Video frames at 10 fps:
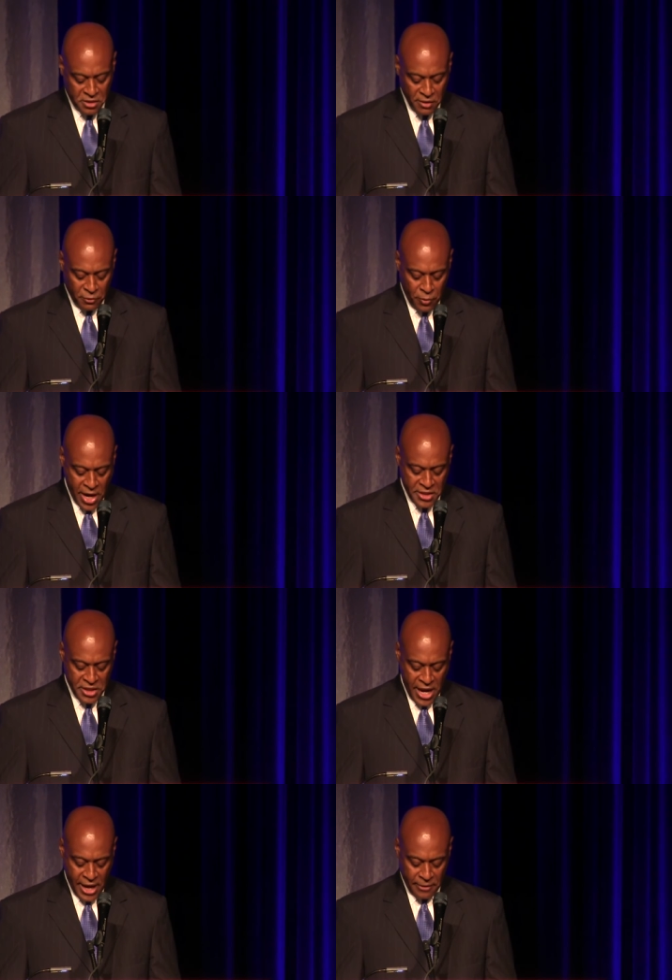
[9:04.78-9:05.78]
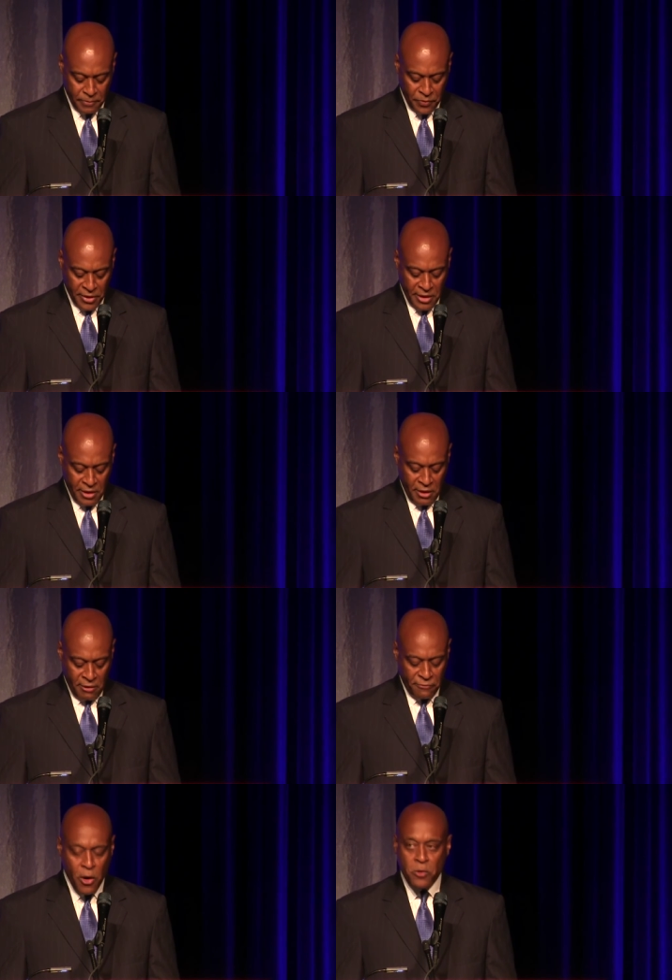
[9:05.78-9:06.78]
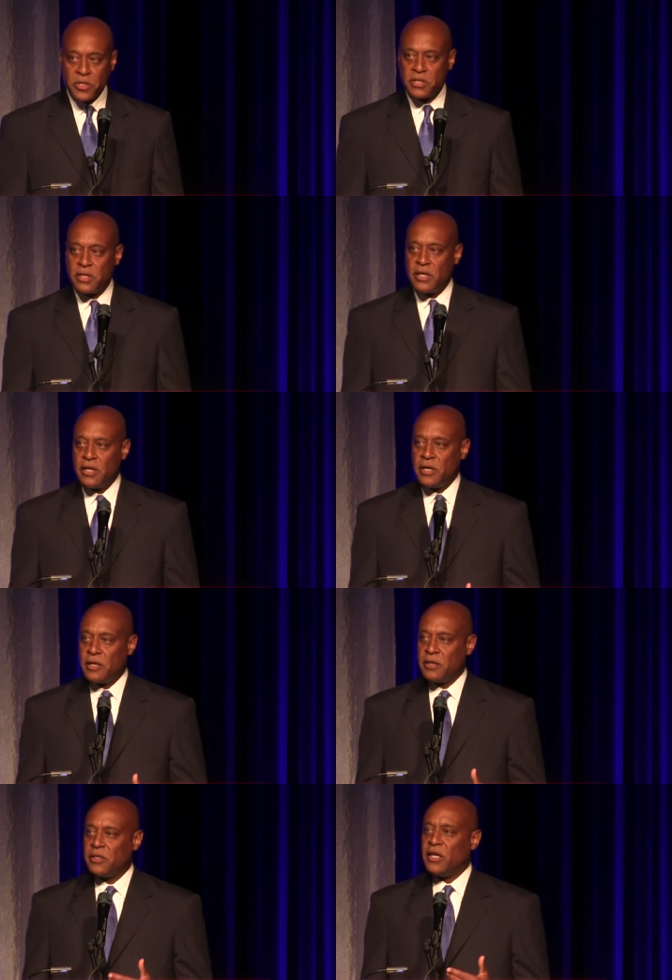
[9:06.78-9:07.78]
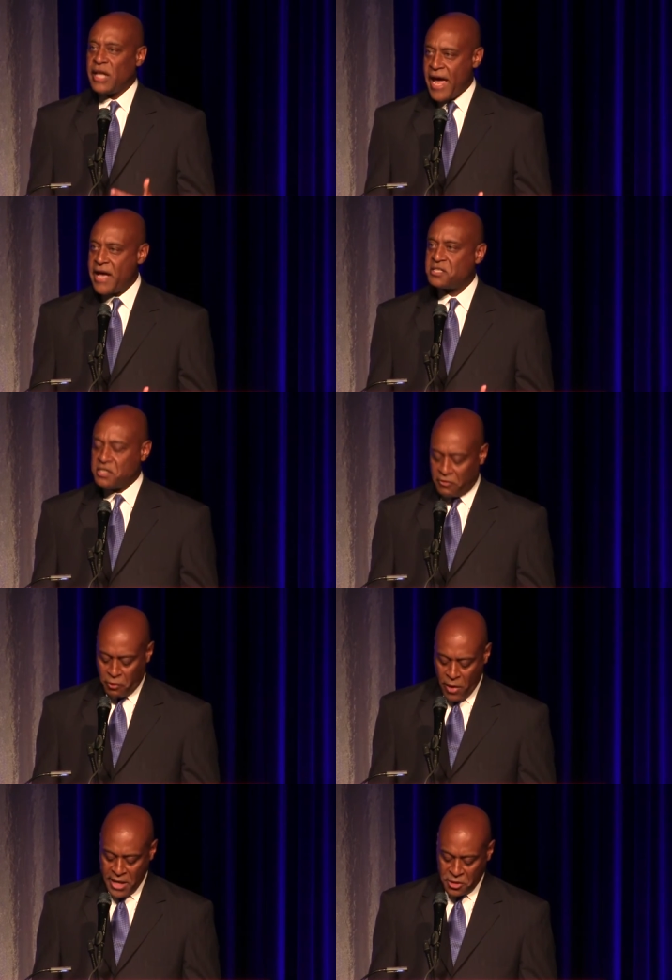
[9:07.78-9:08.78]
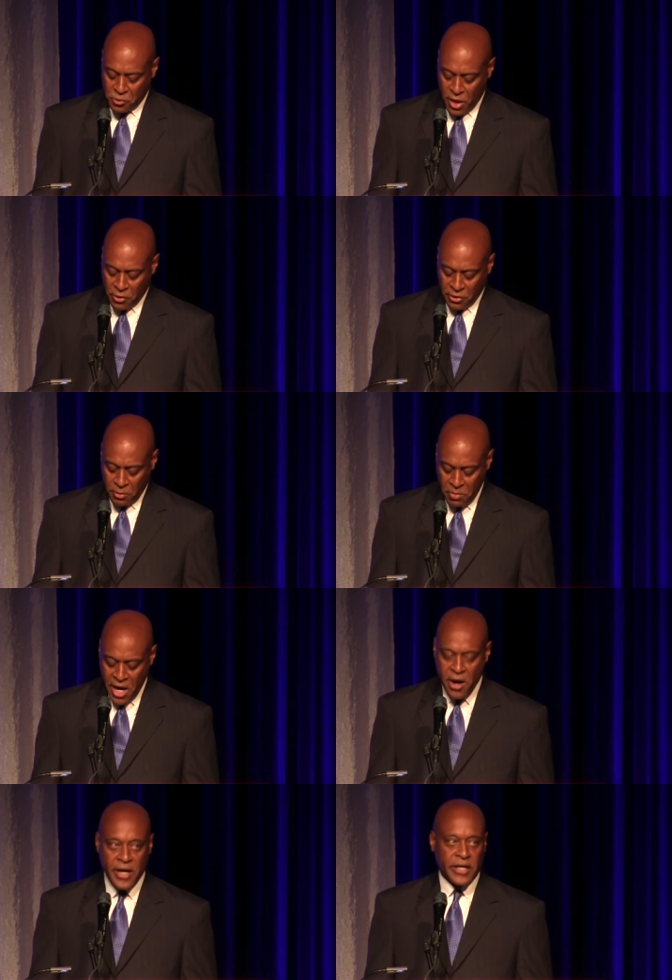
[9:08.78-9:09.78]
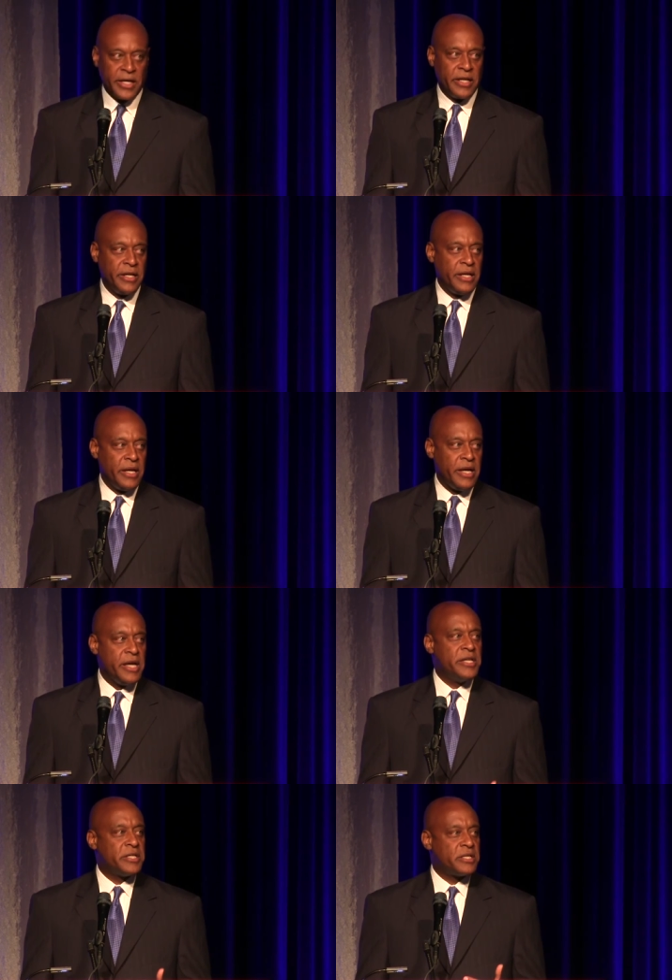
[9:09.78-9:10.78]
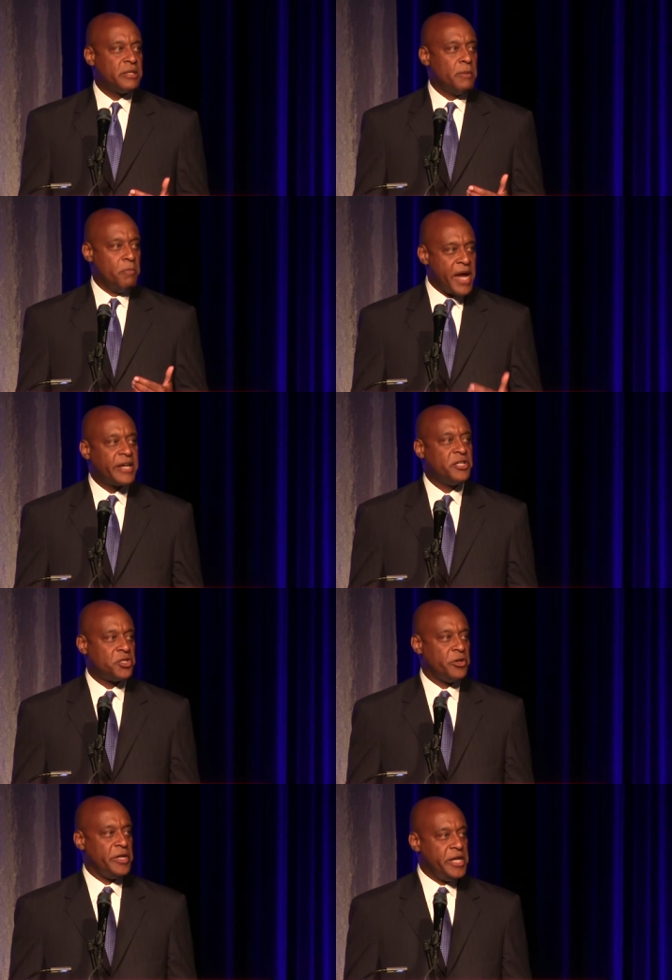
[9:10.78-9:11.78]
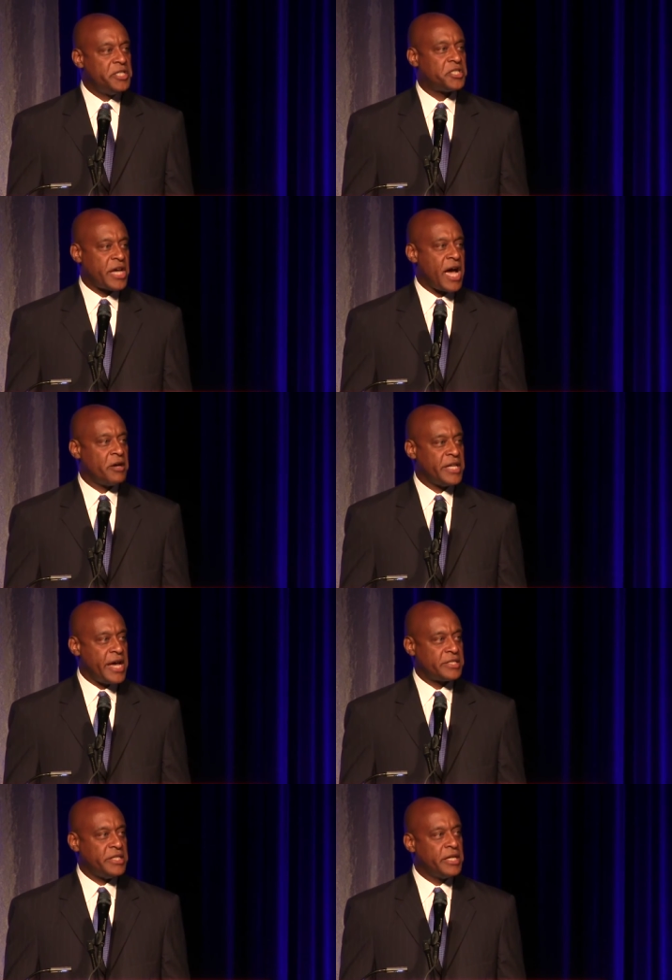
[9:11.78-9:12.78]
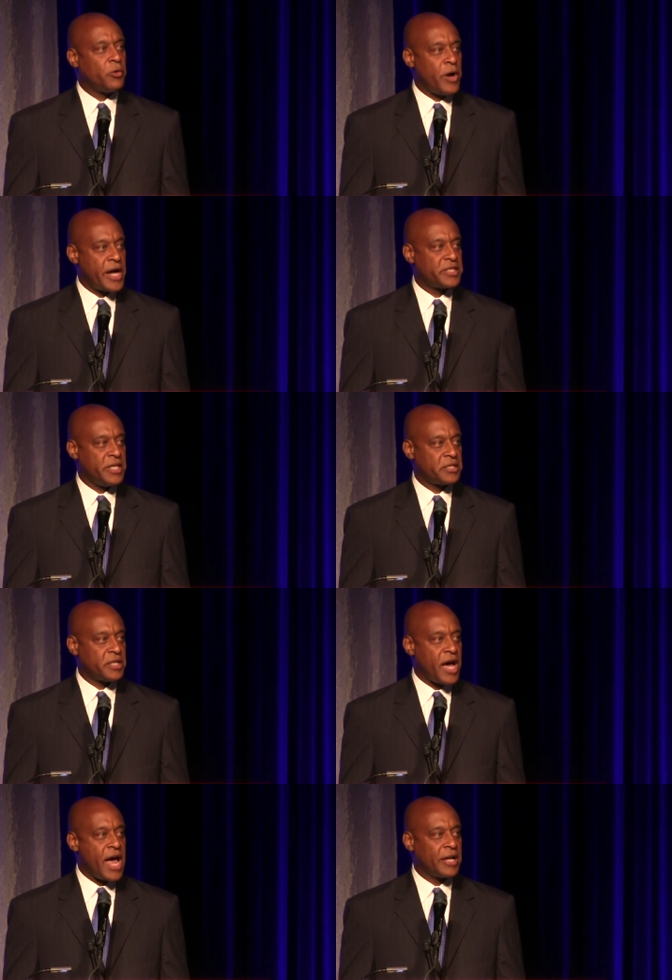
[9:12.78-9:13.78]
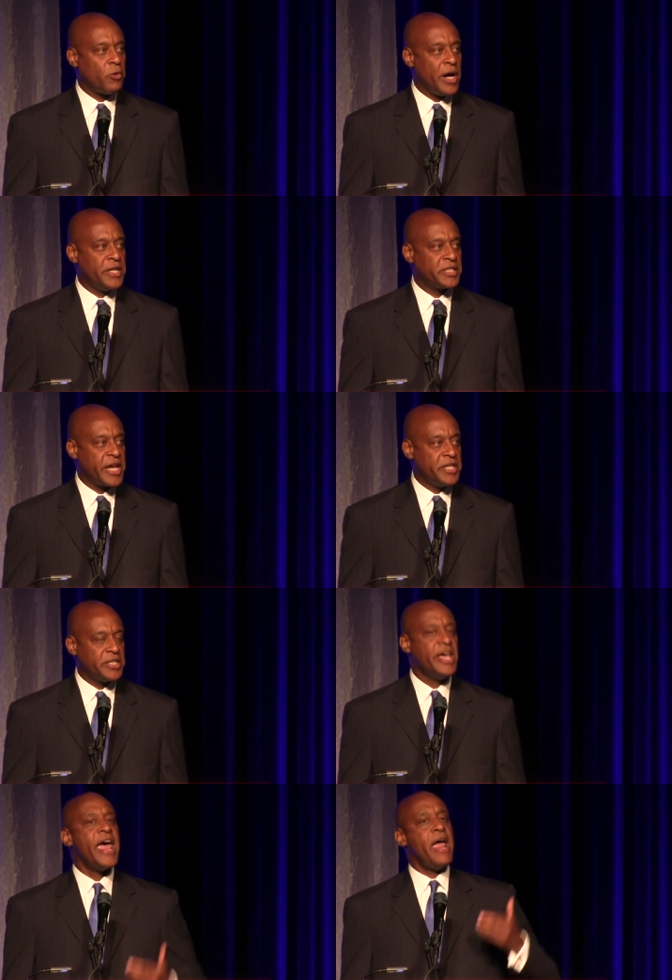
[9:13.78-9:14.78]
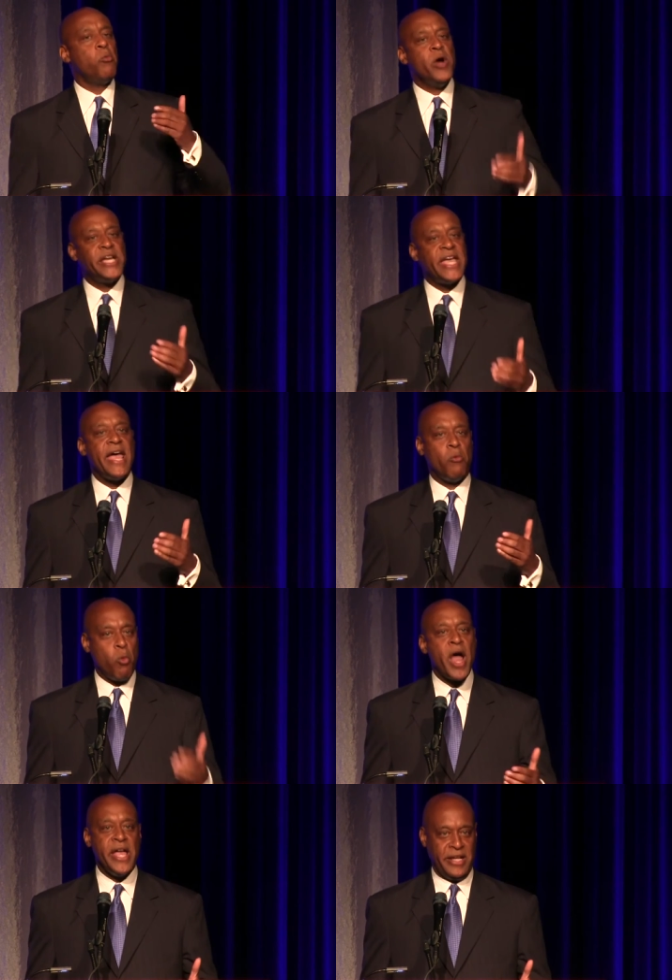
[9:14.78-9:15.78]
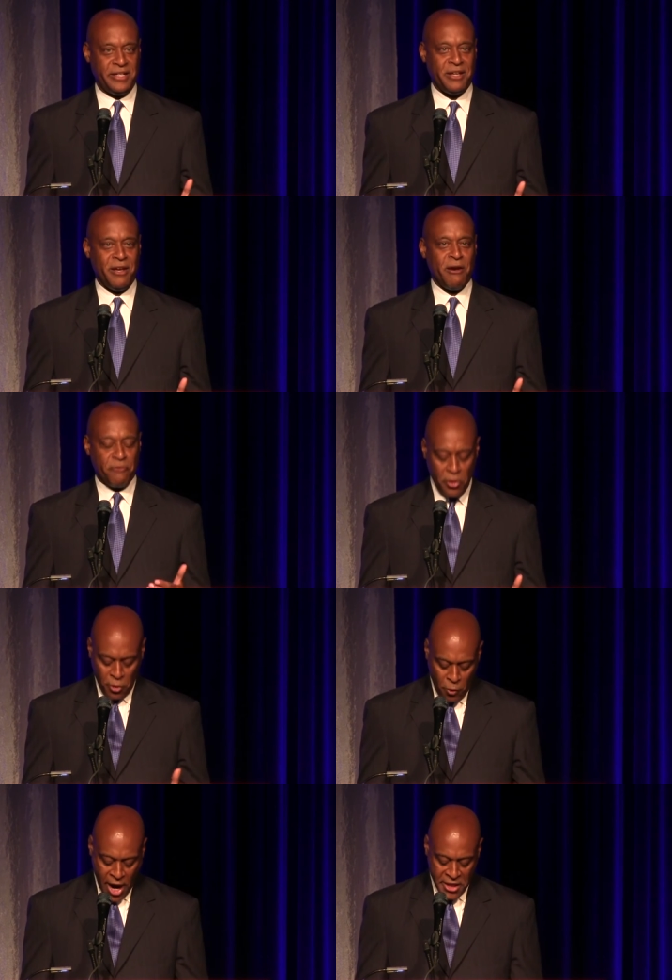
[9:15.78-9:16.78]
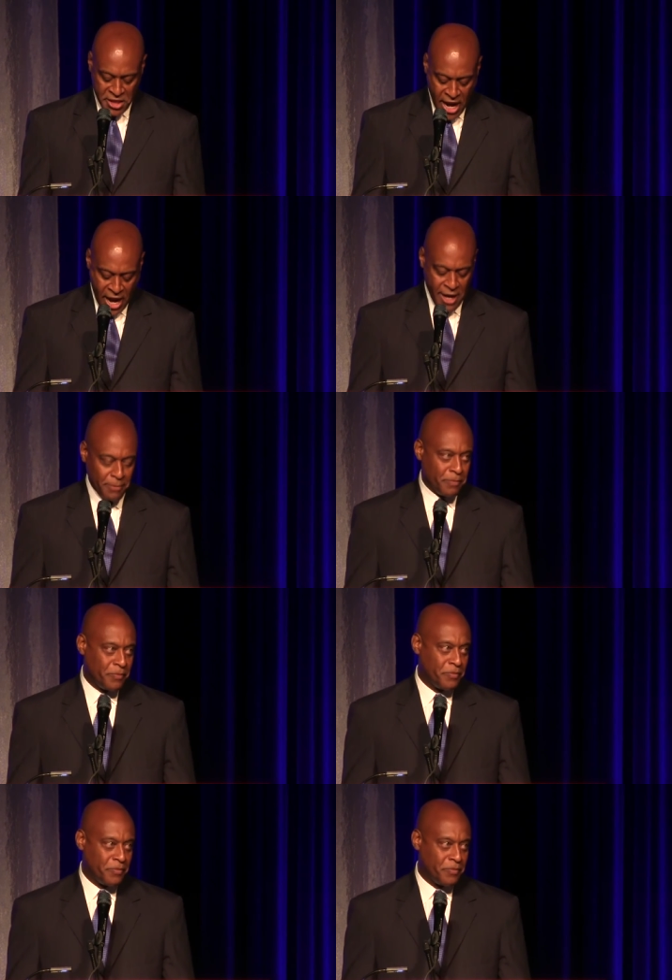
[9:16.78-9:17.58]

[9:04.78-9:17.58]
the Civil Rights Act. Folks, the last civil rights struggle in America is making sure each child has equal access to high-quality education, and we can't wait for the right time.